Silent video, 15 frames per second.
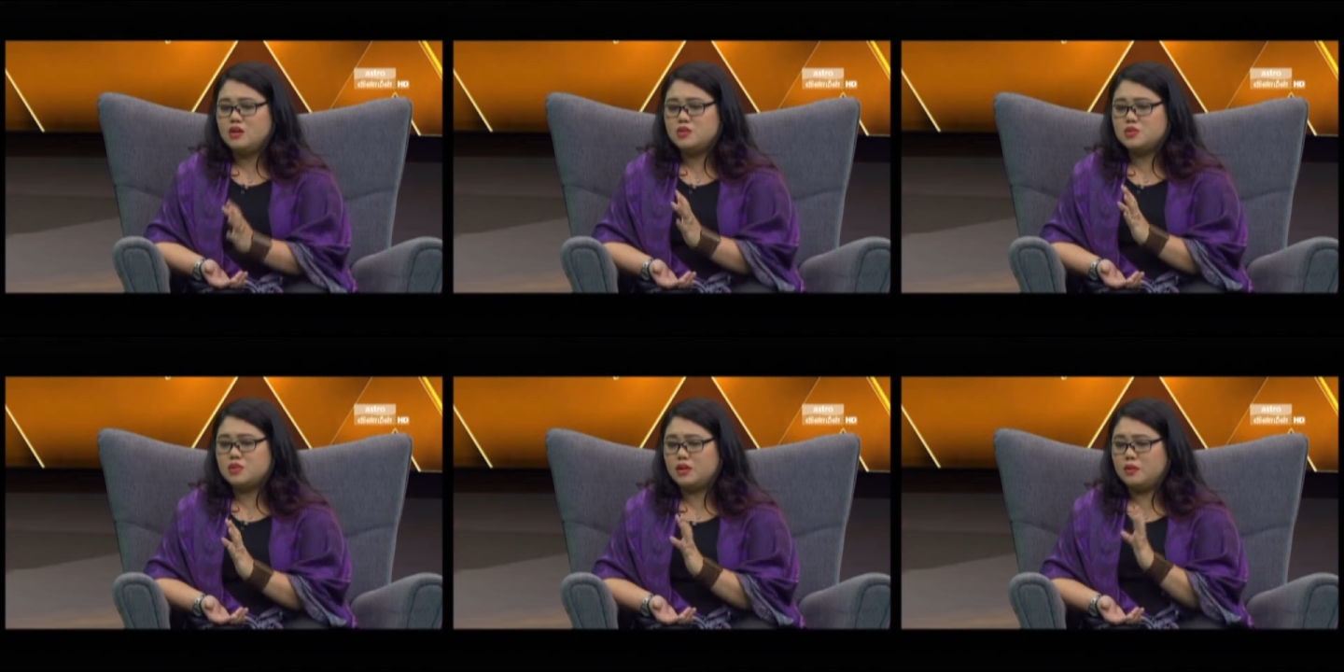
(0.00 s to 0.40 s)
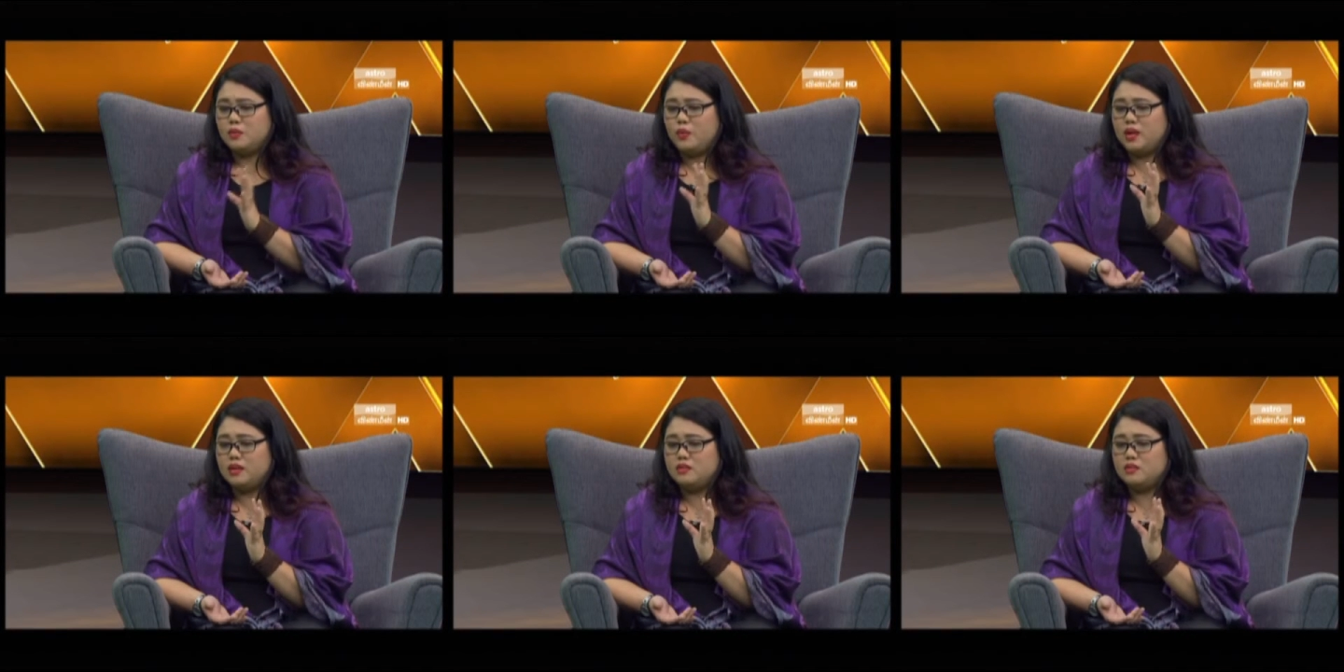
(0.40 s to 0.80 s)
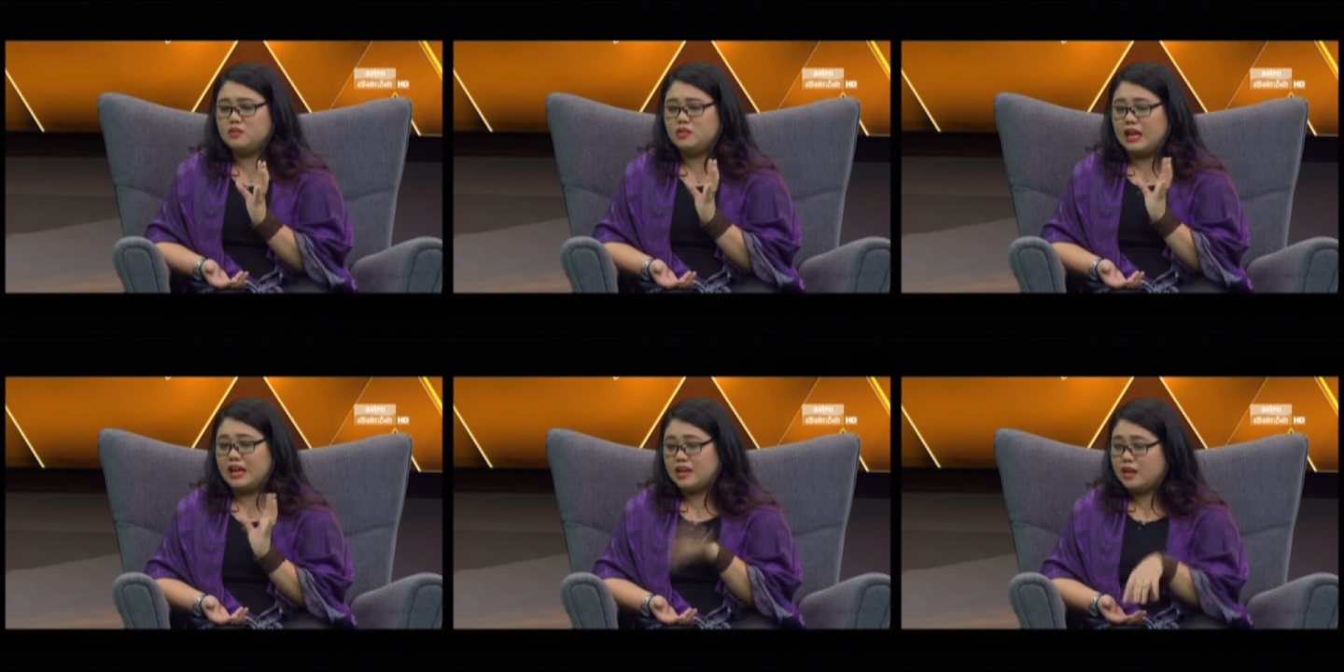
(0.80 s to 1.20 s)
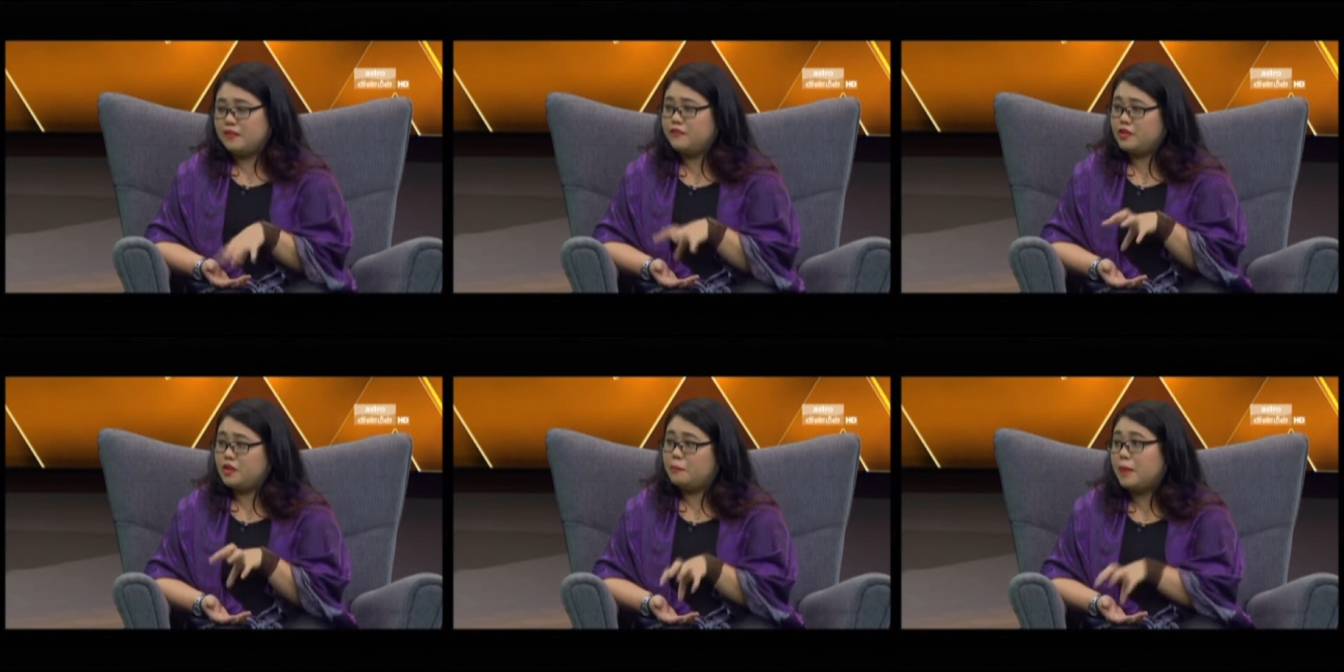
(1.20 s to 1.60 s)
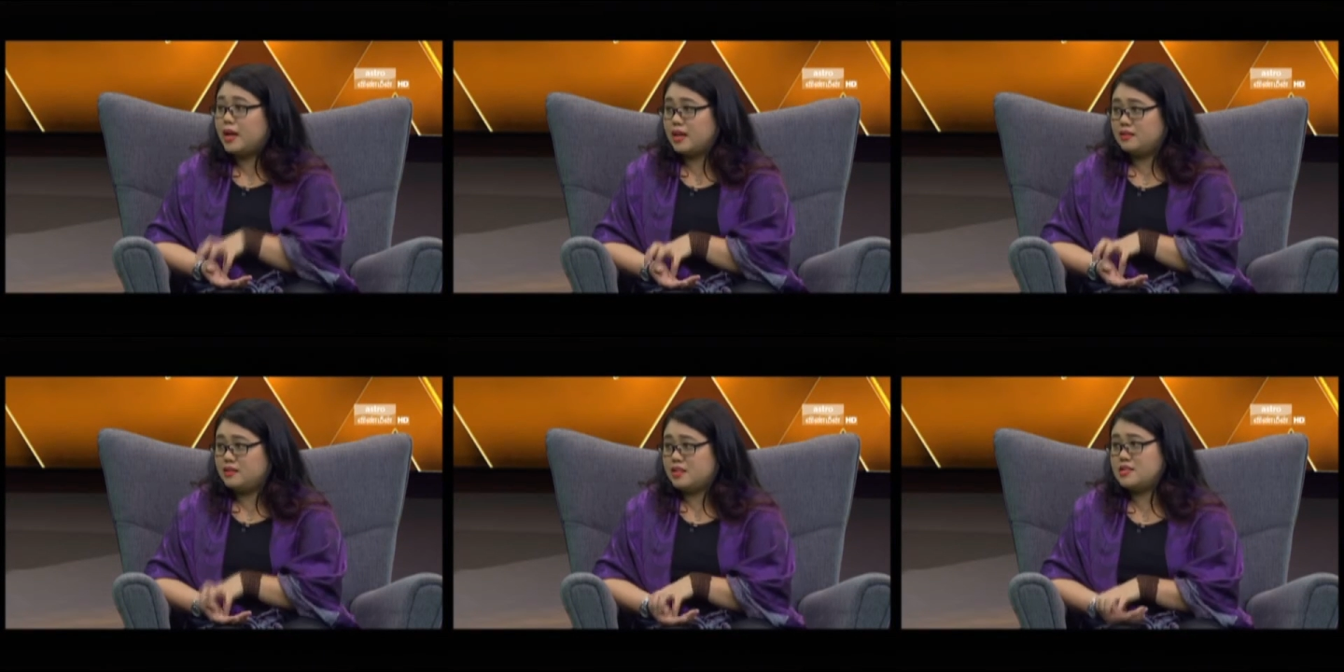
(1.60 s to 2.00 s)
So that when they come for the
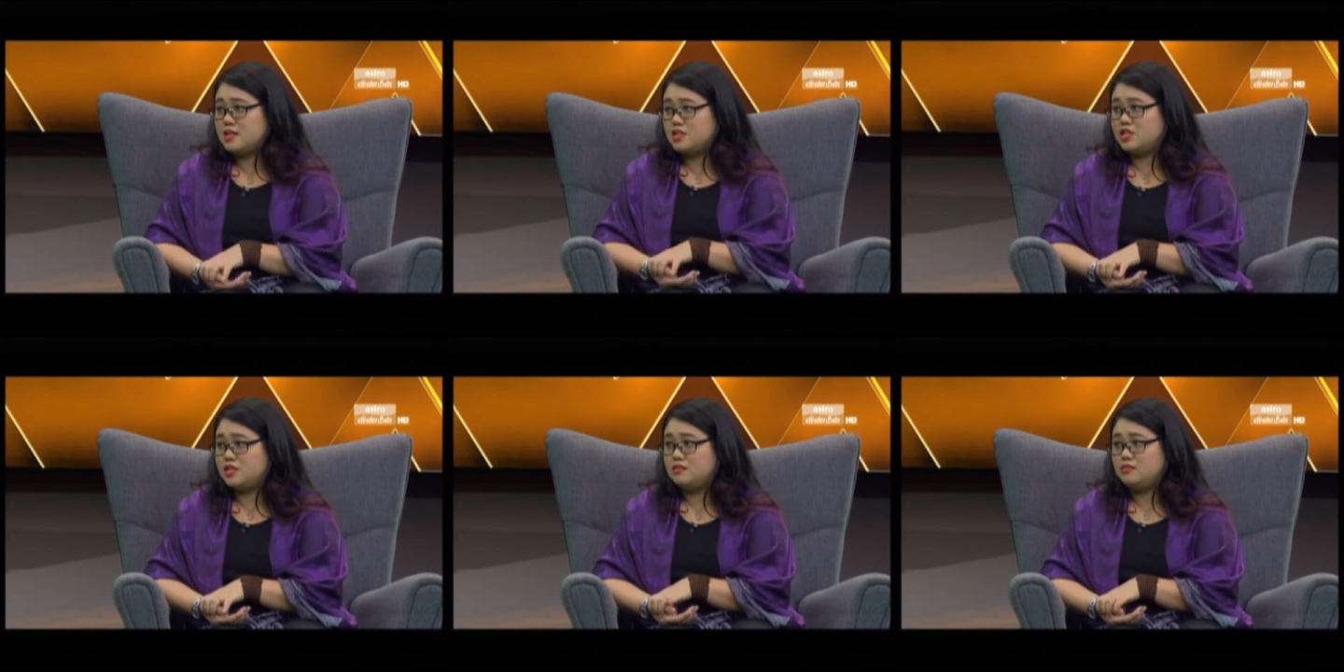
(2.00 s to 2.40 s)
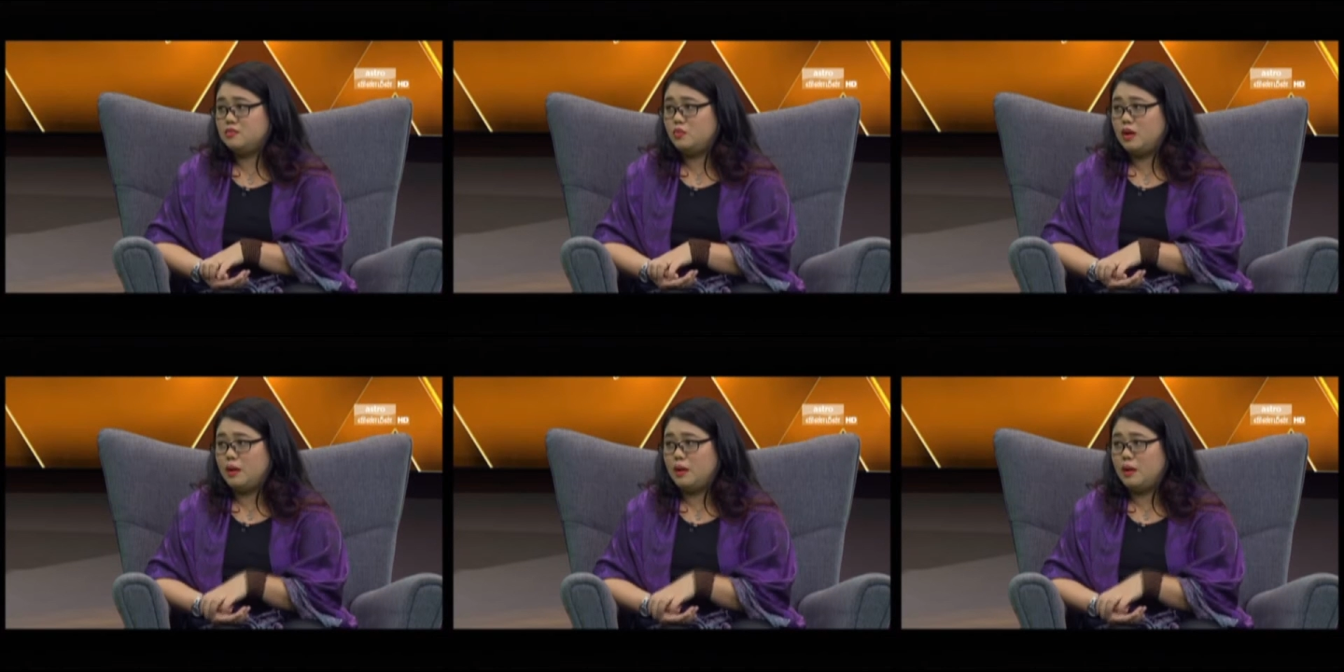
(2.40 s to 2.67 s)
Make and Take session,